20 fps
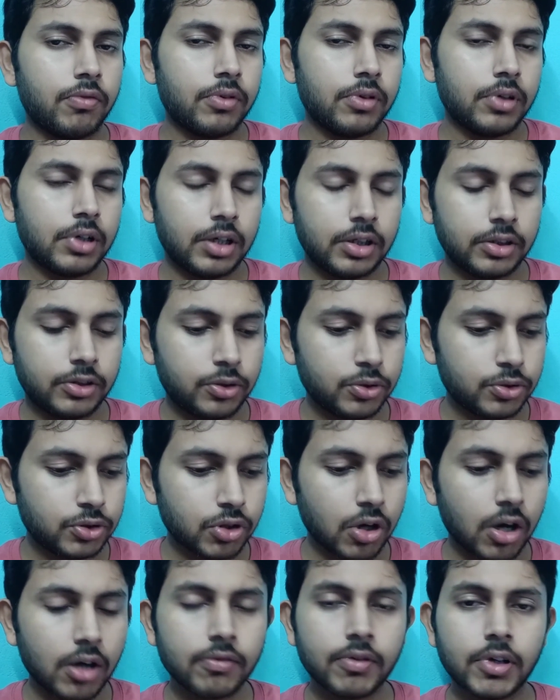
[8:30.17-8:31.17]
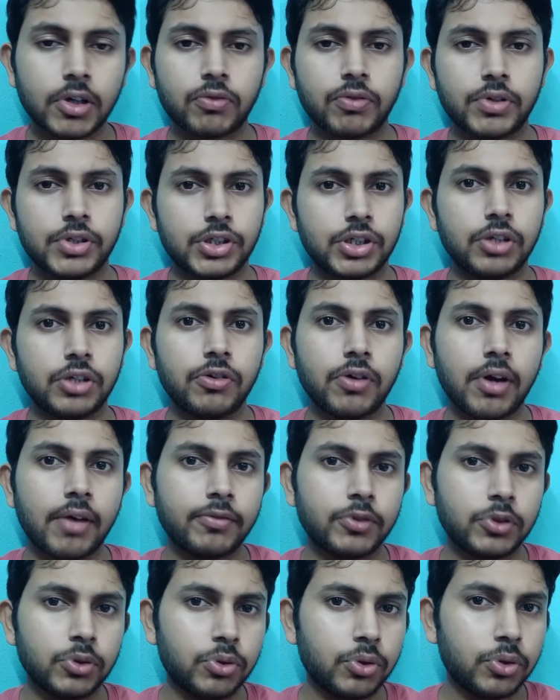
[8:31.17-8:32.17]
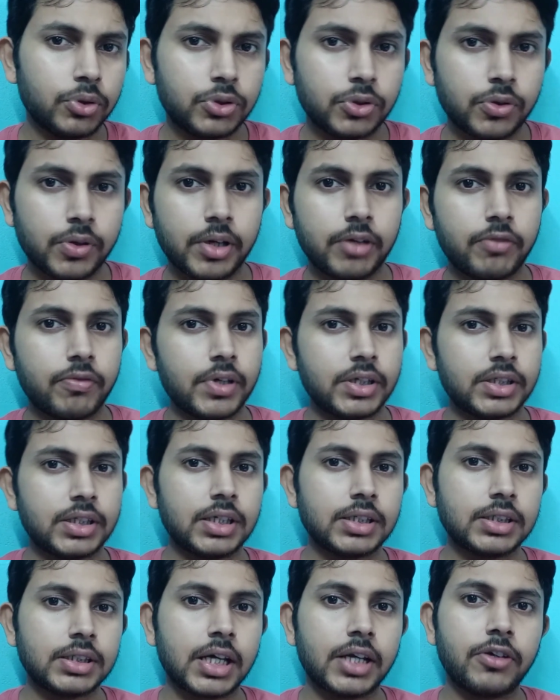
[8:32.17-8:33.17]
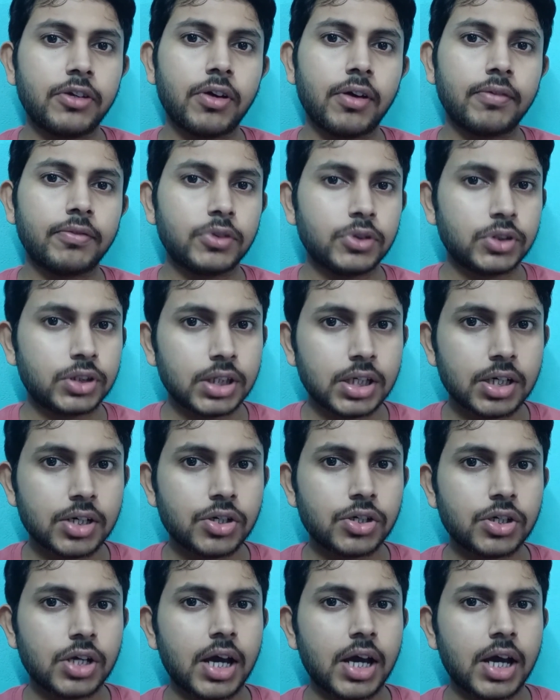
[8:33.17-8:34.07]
To solve a question, you have to go through equations and you have to search,